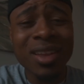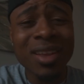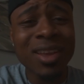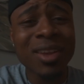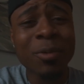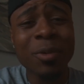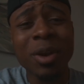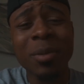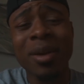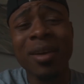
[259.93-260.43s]

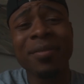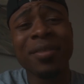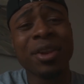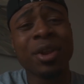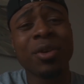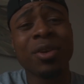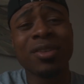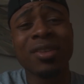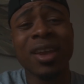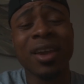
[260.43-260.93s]
in one of my
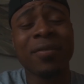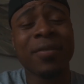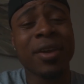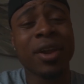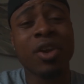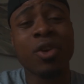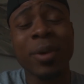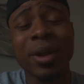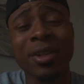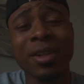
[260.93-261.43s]
videos like
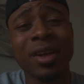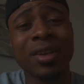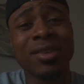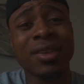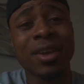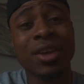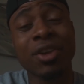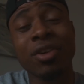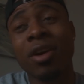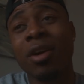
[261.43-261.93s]
very quickly I was
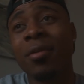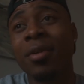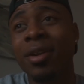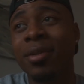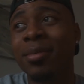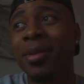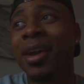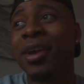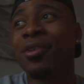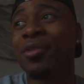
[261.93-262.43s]
like yo I want
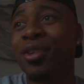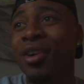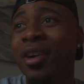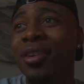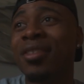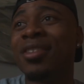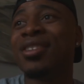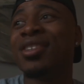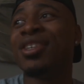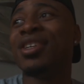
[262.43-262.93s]
to buy a new
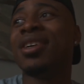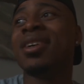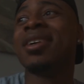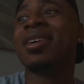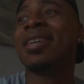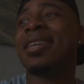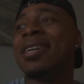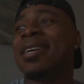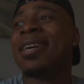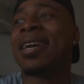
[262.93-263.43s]
car this year
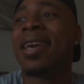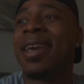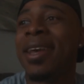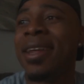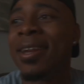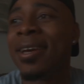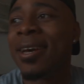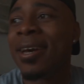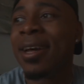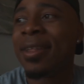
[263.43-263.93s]

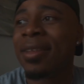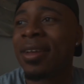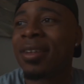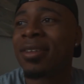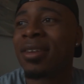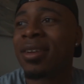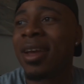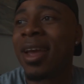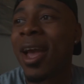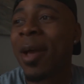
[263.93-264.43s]
and uh, I think
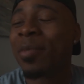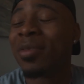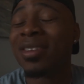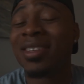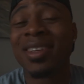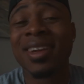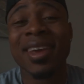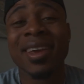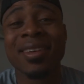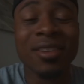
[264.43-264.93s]
it's gonna happen
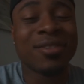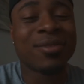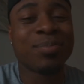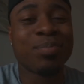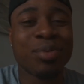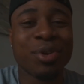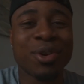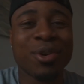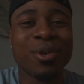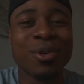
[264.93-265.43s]
today it's
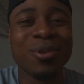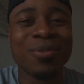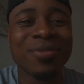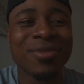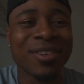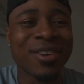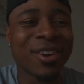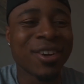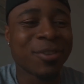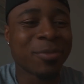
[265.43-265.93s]
pretty cool
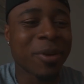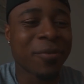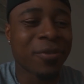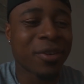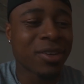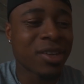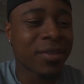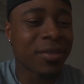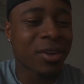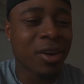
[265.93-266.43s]
you know that's my
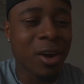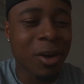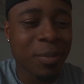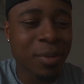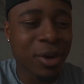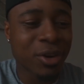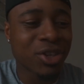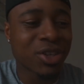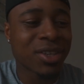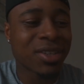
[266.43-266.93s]
first ever car
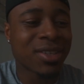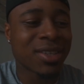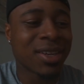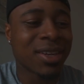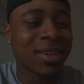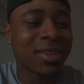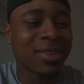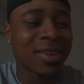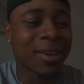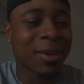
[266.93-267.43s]
purchase
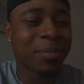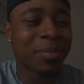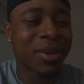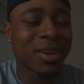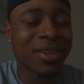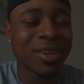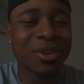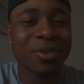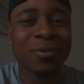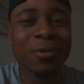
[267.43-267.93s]
and it's like a
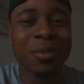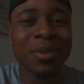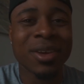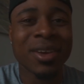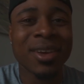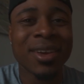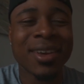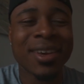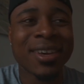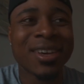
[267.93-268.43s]
big deal for
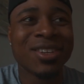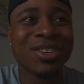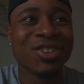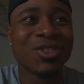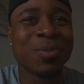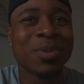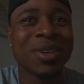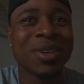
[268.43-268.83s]
me just